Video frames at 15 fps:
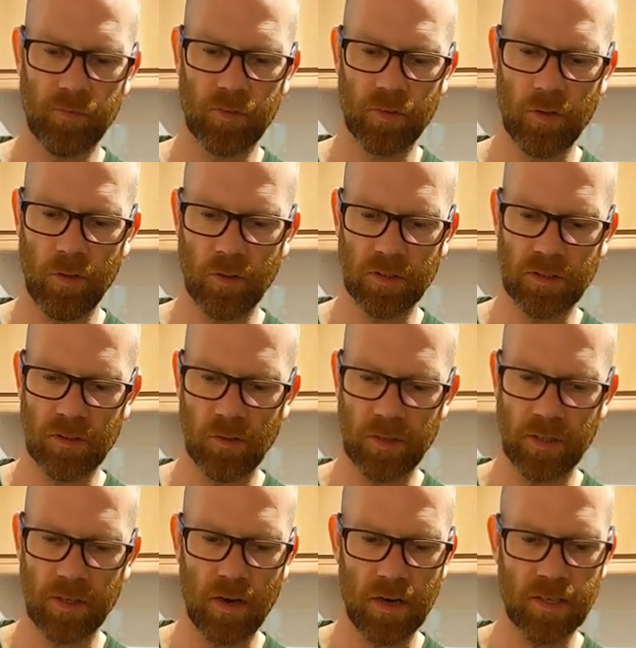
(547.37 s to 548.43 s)
It's cooked,
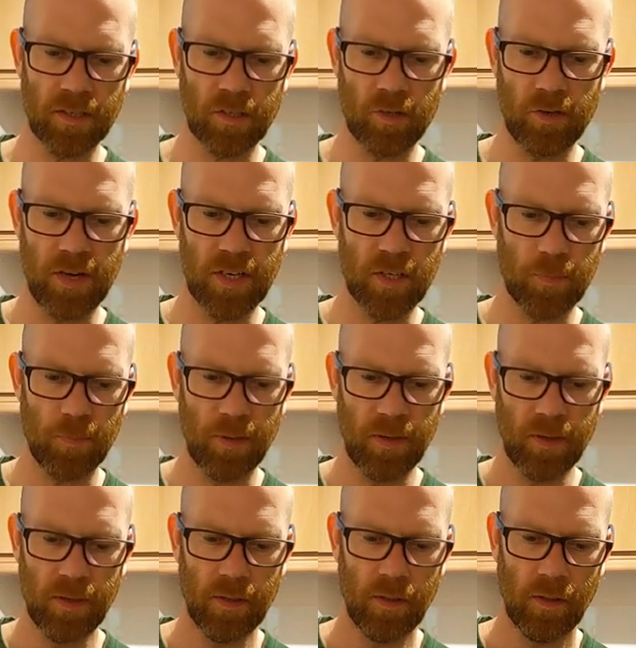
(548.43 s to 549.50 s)
looking nice and crisp
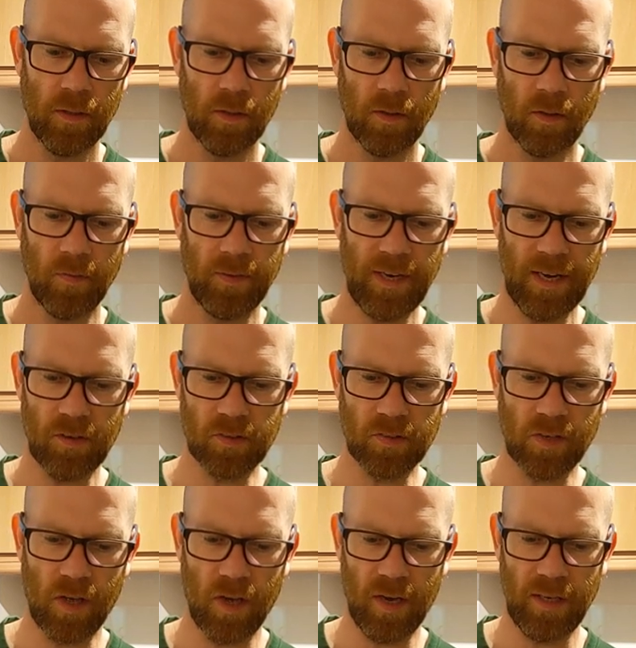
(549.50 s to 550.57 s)
on the
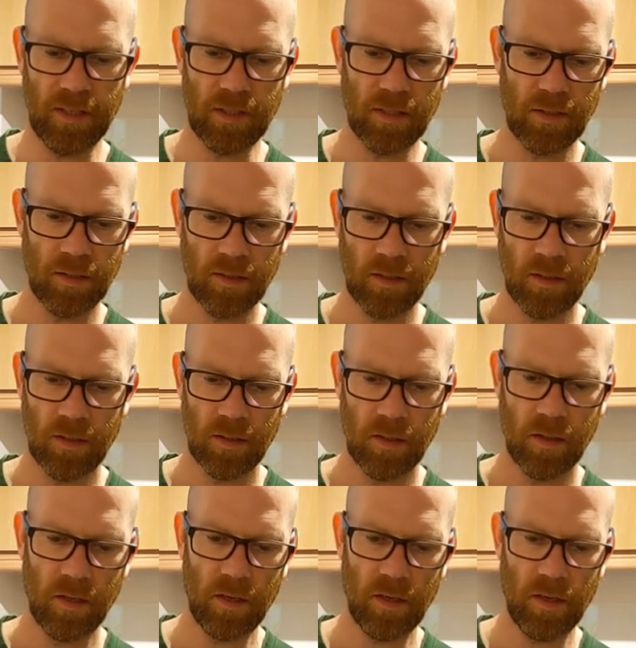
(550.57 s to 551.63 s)
outside.
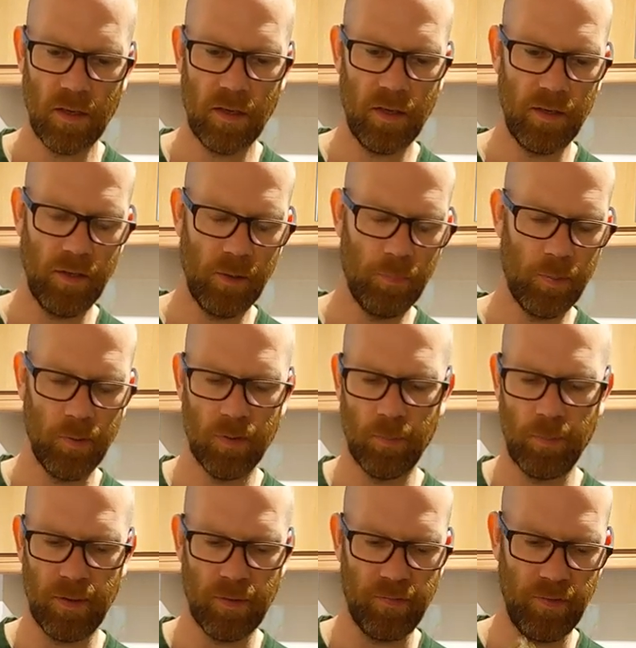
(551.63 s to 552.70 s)
You can put a
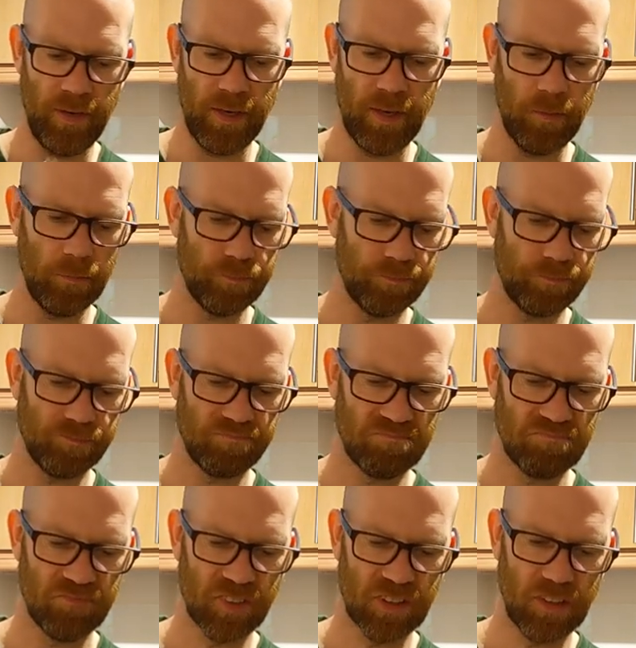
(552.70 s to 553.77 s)
bit of, you know,
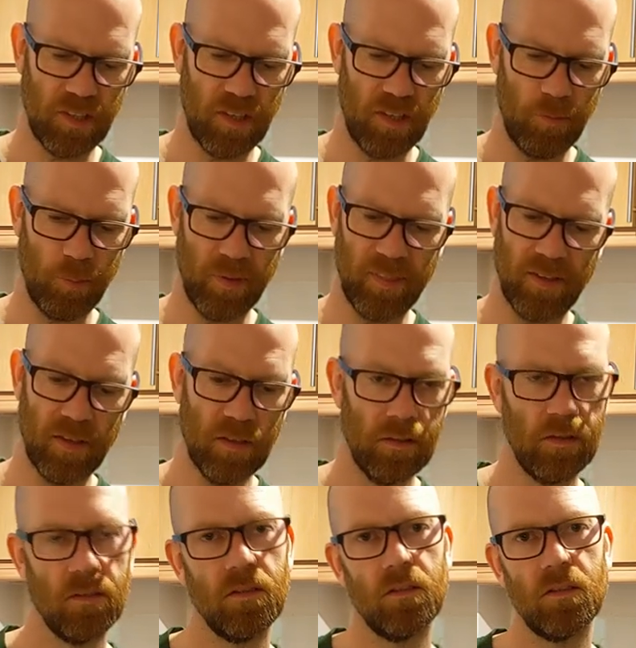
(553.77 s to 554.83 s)
serve with a
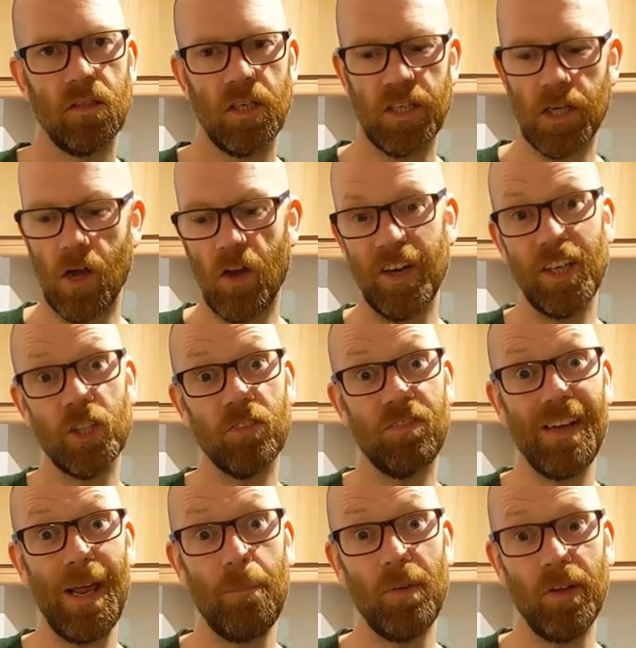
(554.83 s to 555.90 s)
garnish of
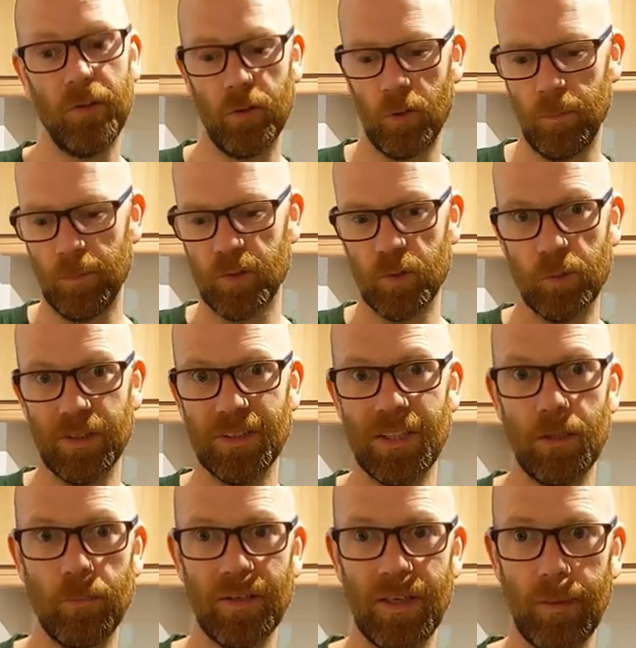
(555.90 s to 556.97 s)
lemon, or squeeze a
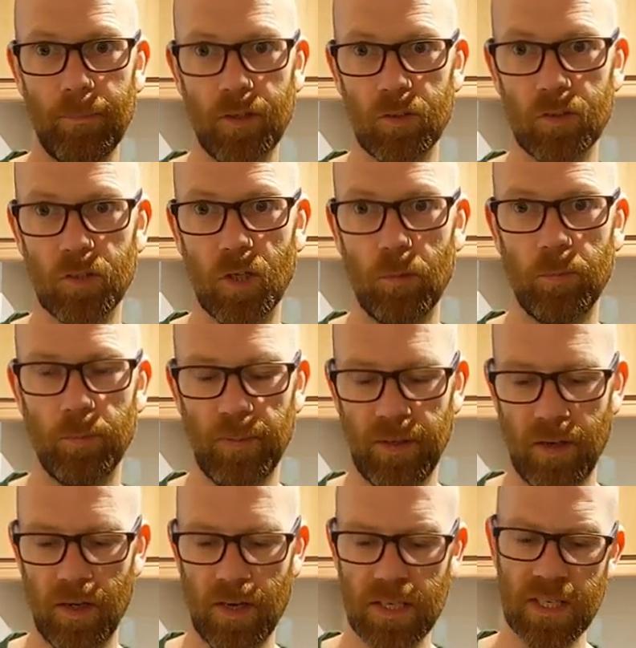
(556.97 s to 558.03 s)
little bit of lemon on top would be
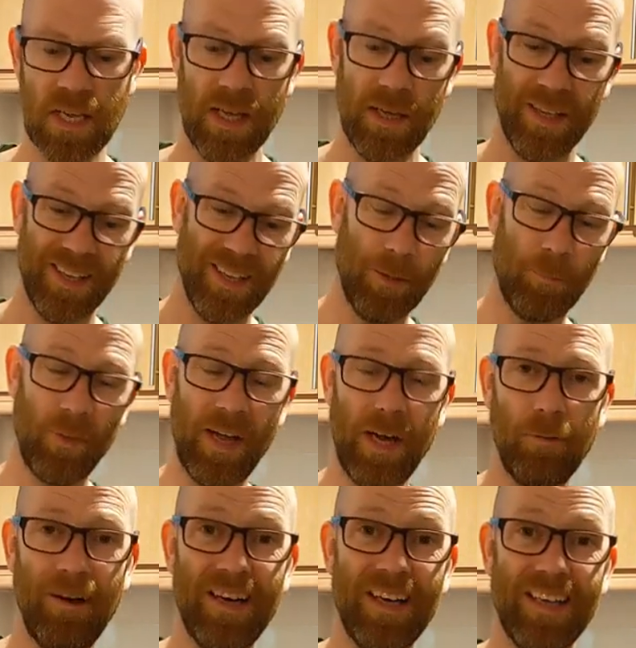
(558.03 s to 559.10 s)
nice. But
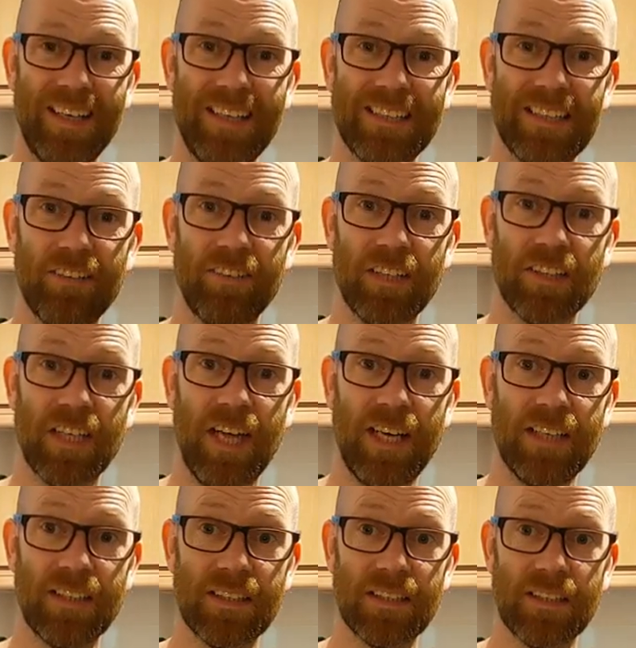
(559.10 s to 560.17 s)
anyway, let's give it a
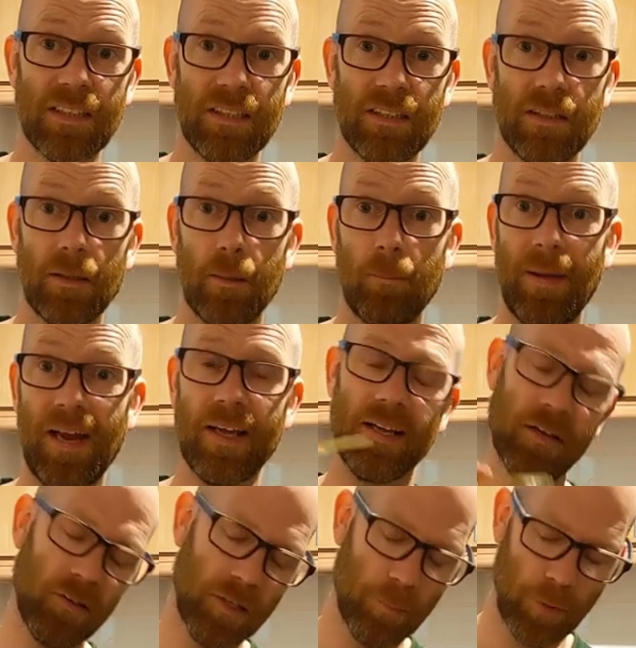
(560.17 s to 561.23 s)
taste.
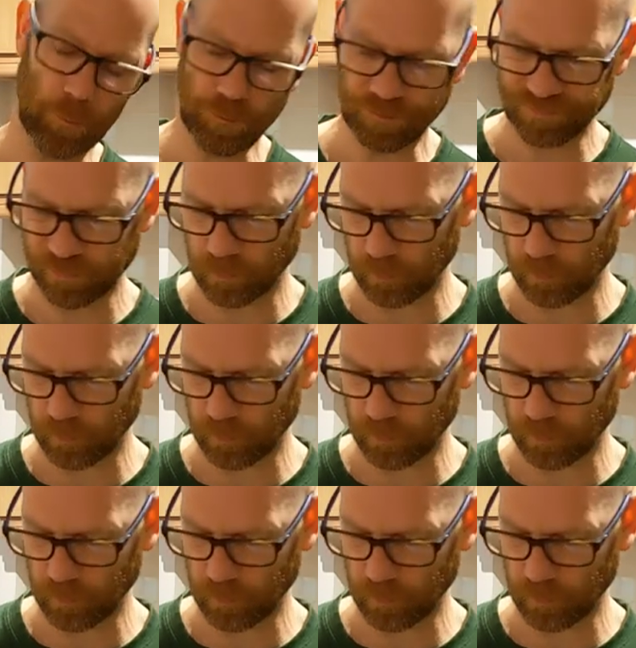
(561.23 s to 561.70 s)
Mariko, come on.